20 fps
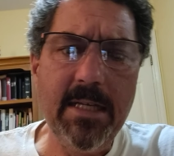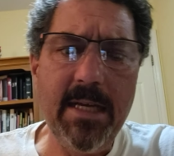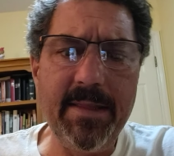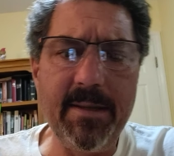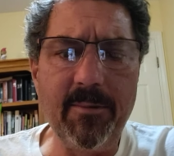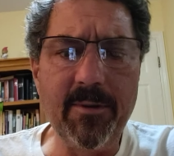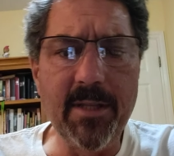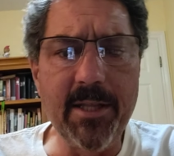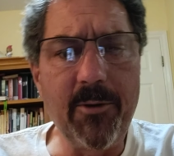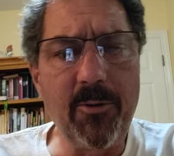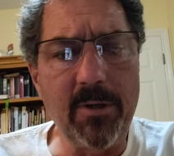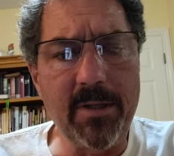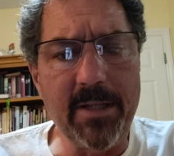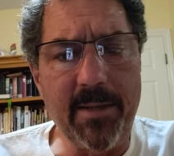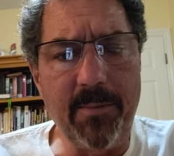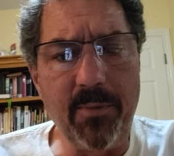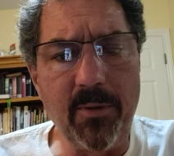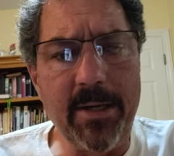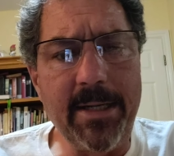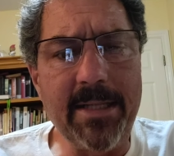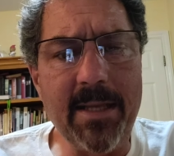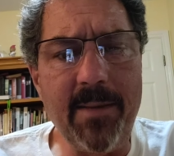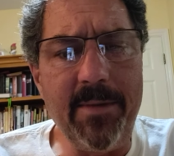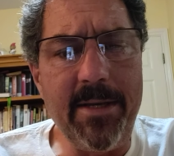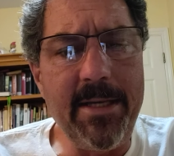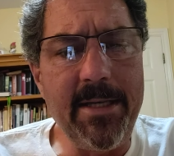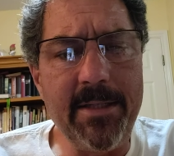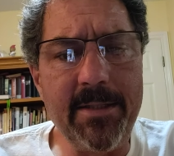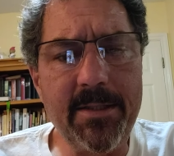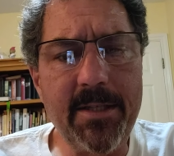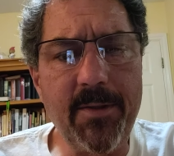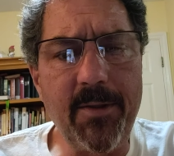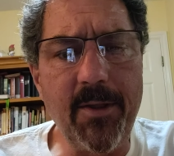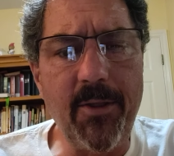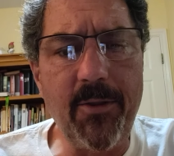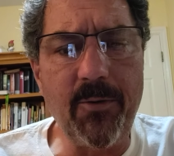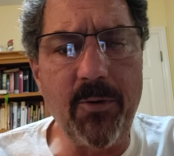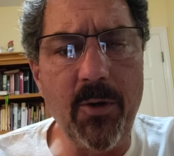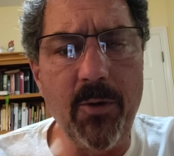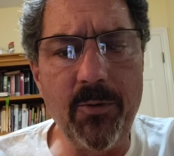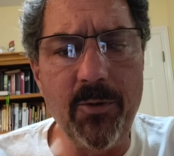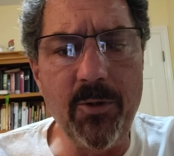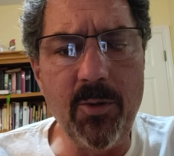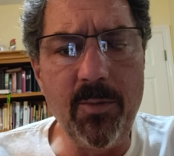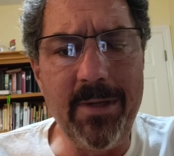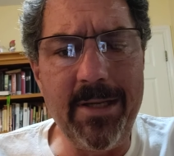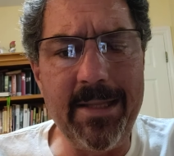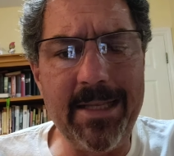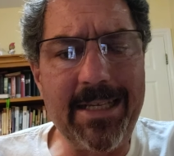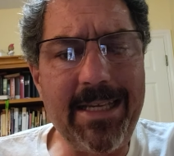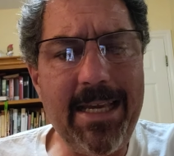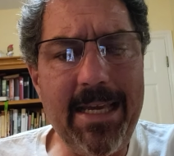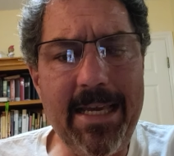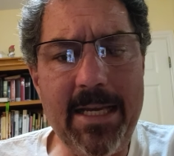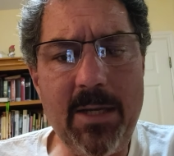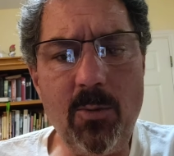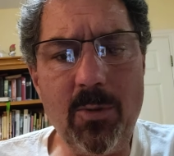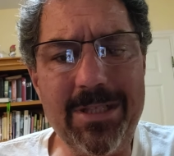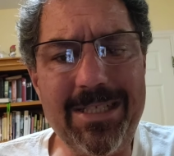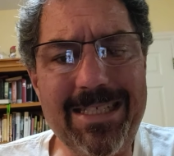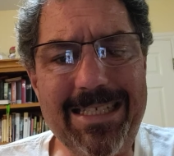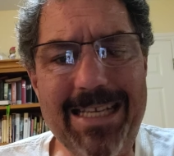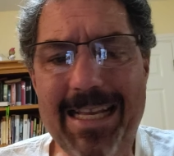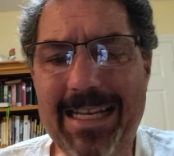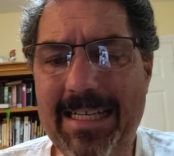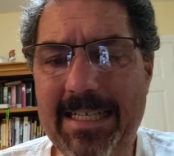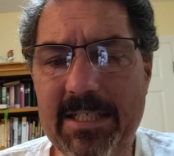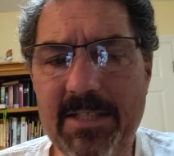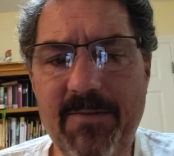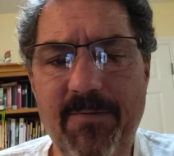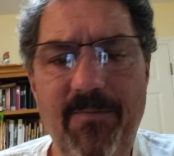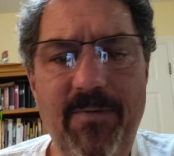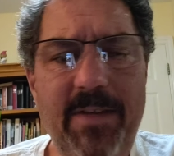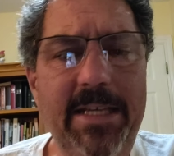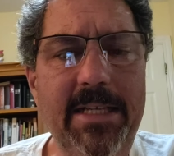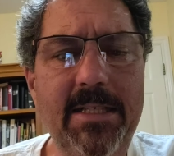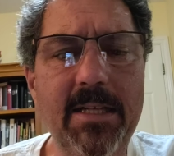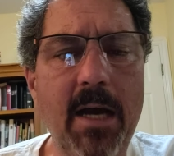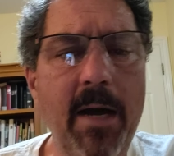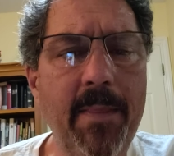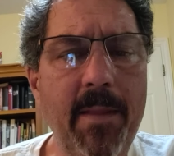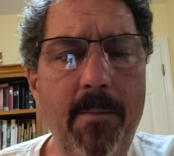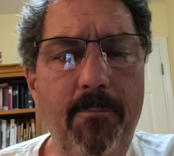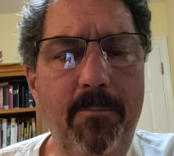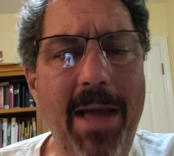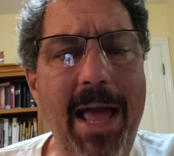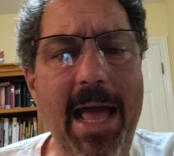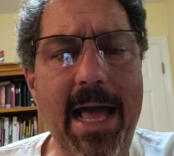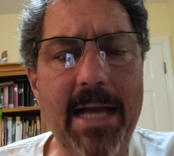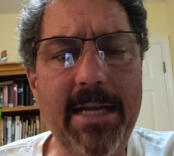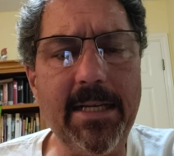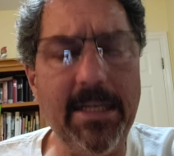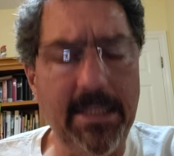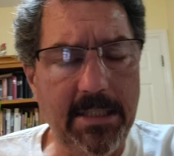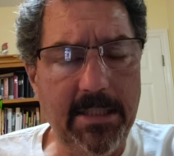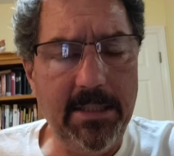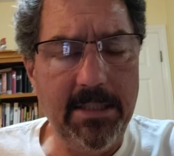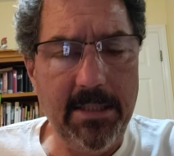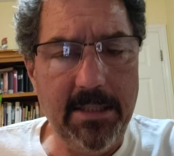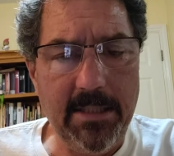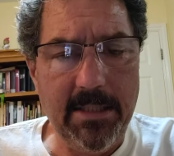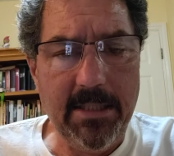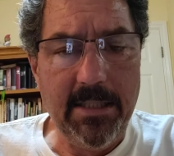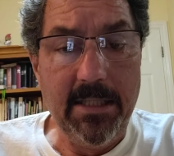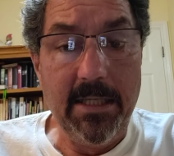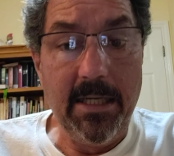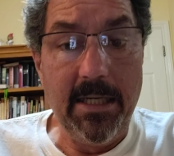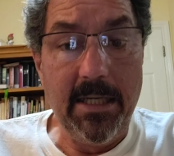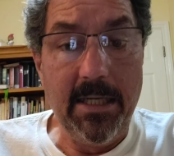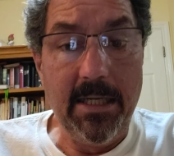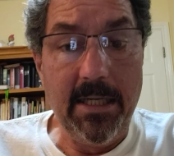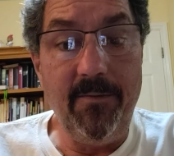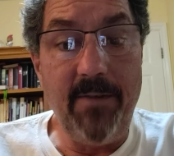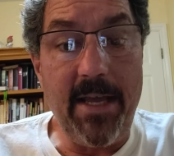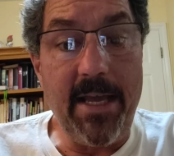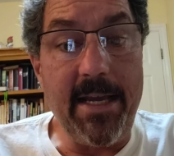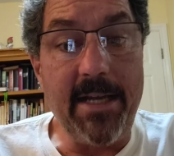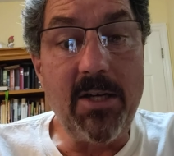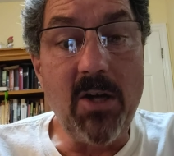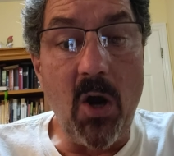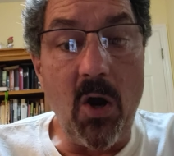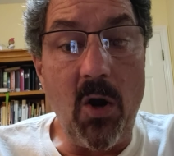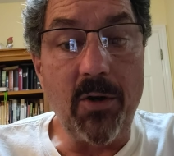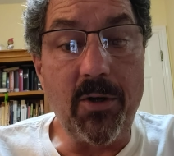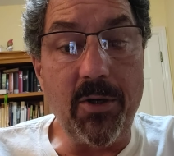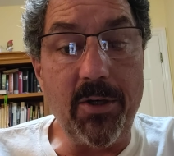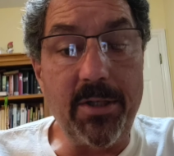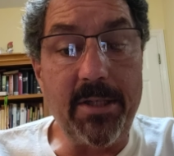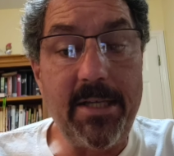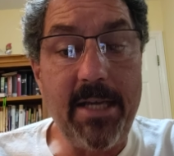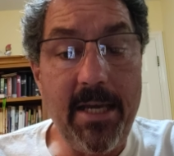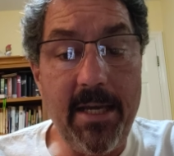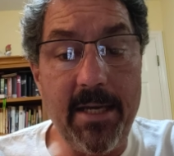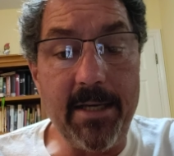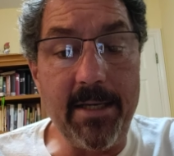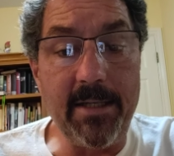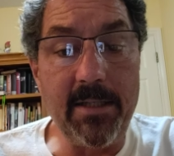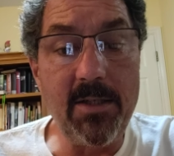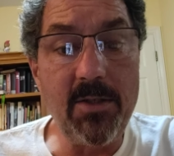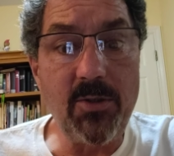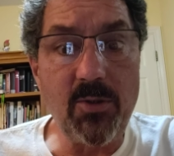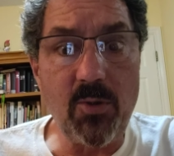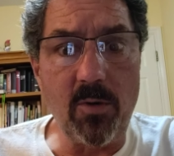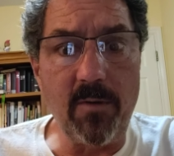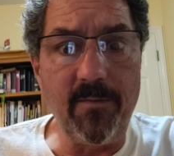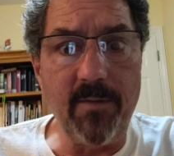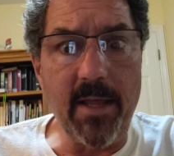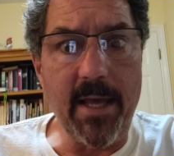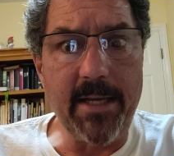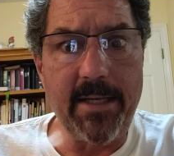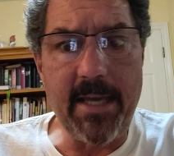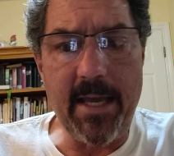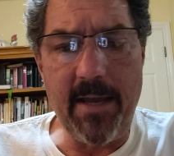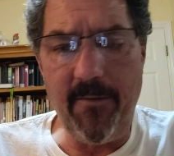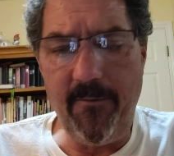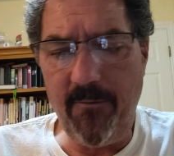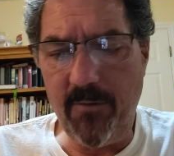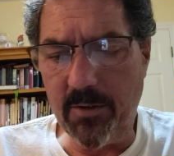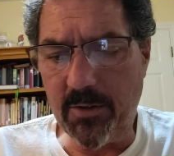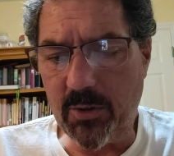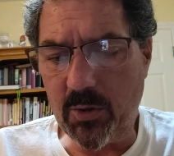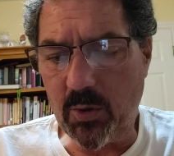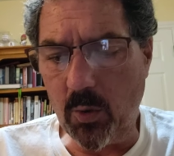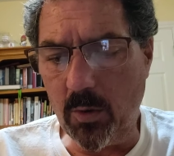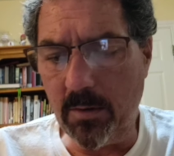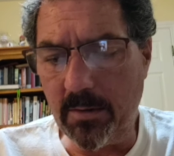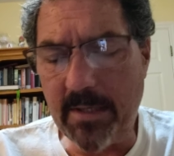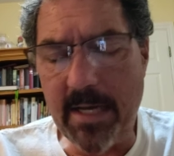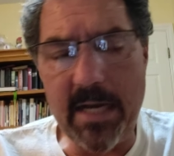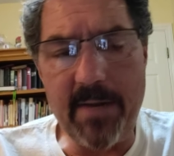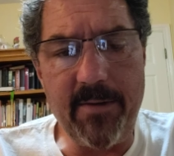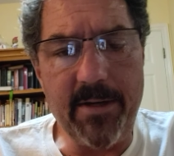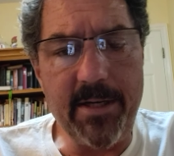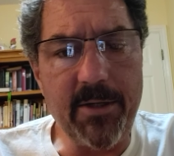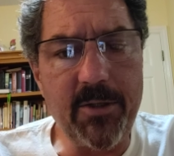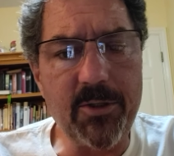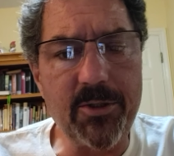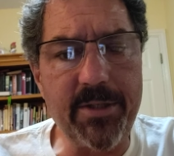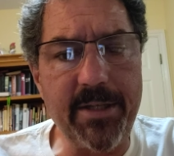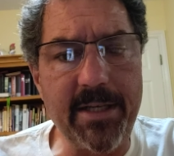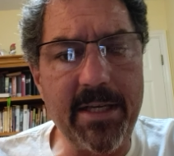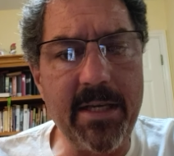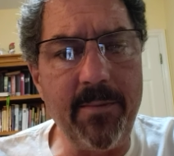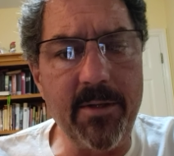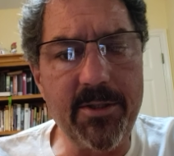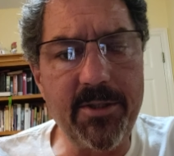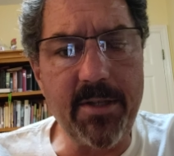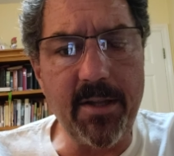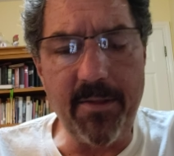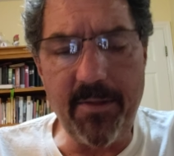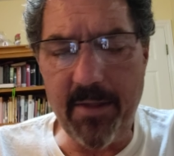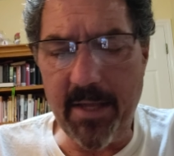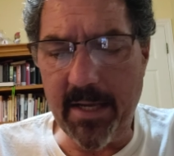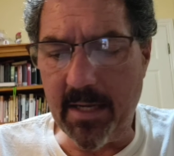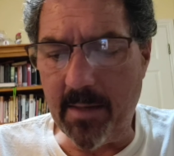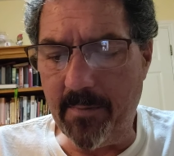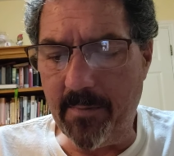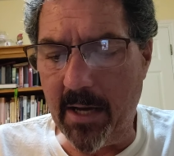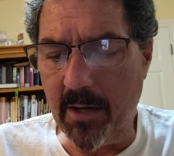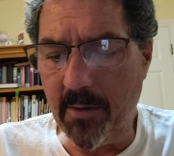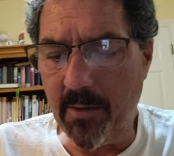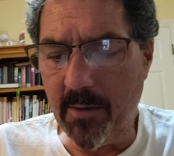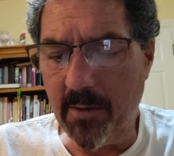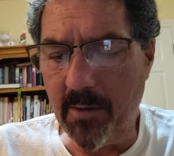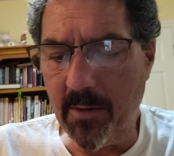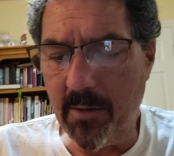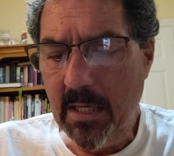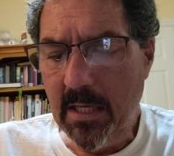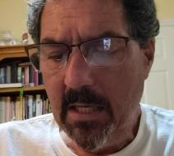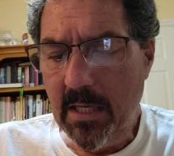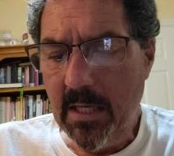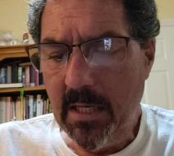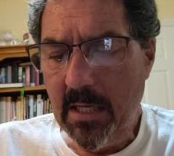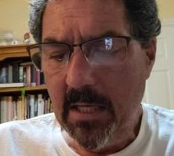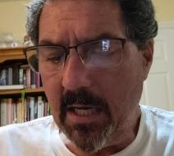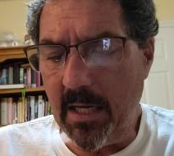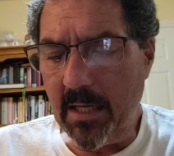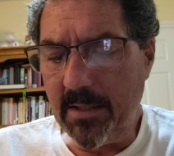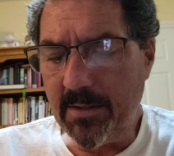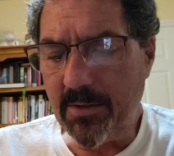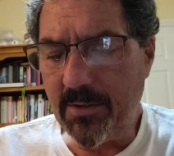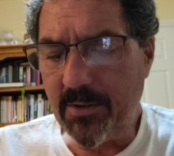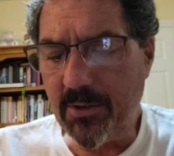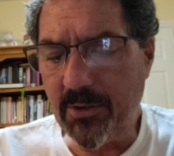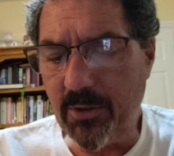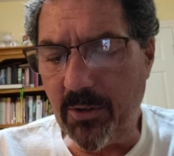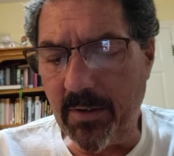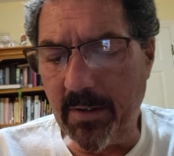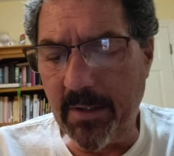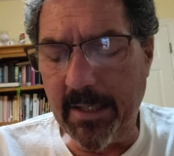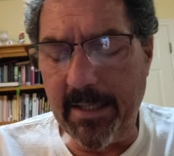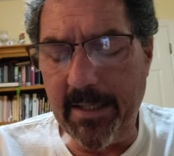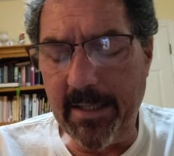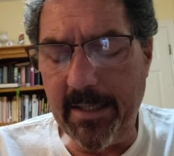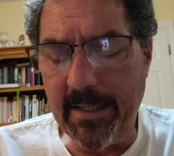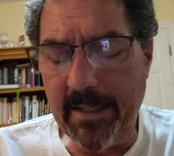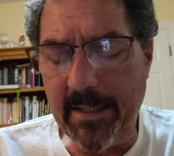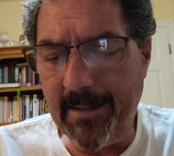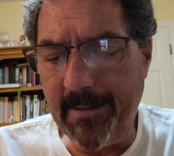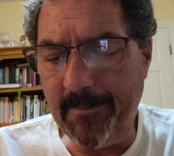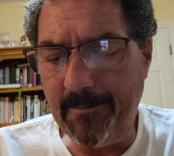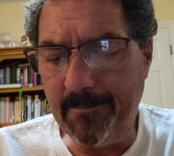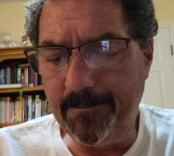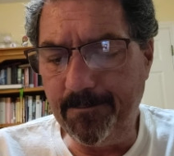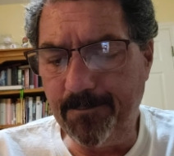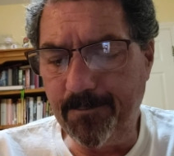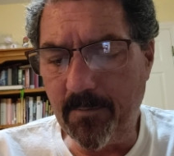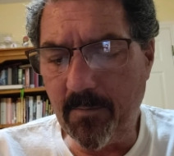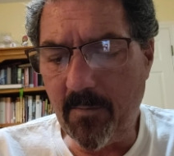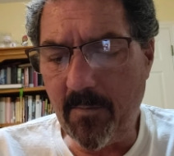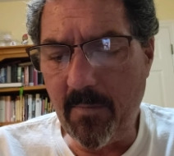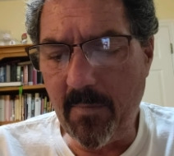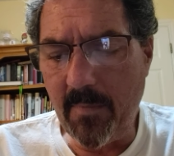and they would literally bring them into the throne room, and the king would set his feet on the back of a conquered king, sort of like a footstool, kind of an interesting image to think about. But uh, certainly, um,